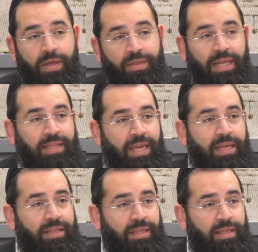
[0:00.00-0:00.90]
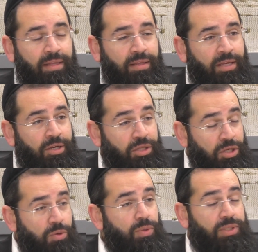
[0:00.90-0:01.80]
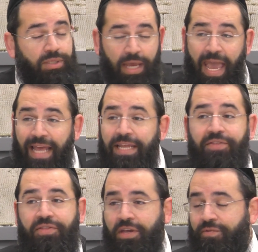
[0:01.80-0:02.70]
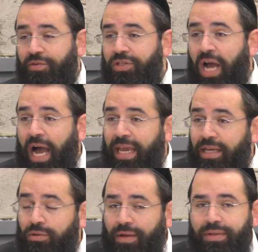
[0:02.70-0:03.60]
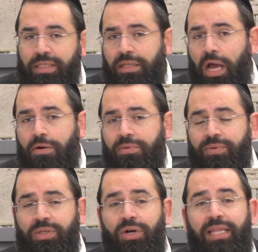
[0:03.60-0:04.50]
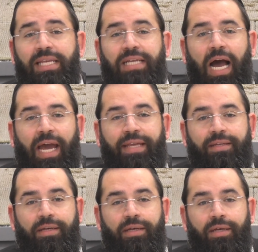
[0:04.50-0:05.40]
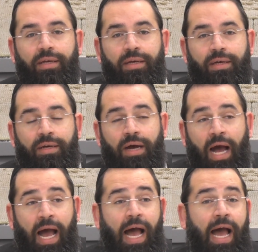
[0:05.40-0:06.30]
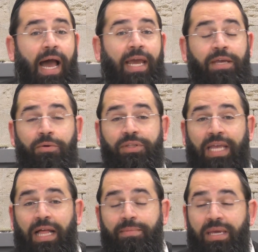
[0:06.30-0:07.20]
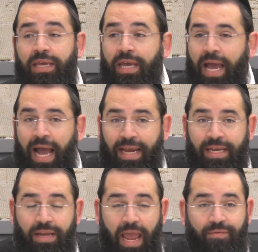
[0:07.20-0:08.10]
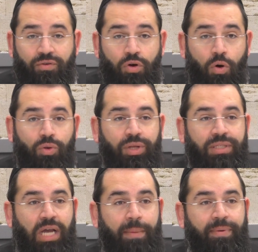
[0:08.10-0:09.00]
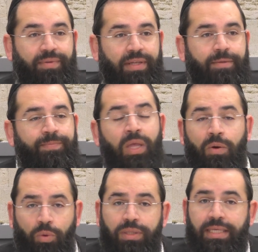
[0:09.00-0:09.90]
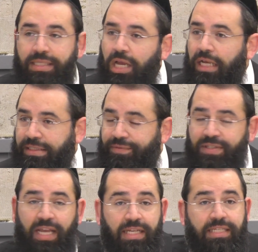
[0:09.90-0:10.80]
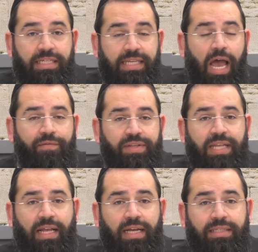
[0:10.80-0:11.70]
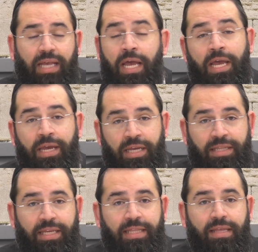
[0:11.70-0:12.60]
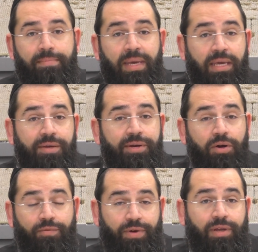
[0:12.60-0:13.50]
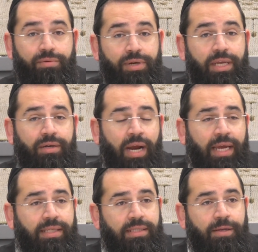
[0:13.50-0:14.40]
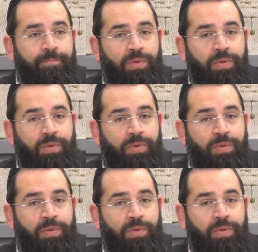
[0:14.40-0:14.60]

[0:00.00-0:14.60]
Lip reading: that they could use anything for tying lulav, and say no, it was already tied. You will tell me, how can you have gold on top of it? We'll discuss if it's chatzisa, if it's not chatzisa. Indeed, the Meiri over here writes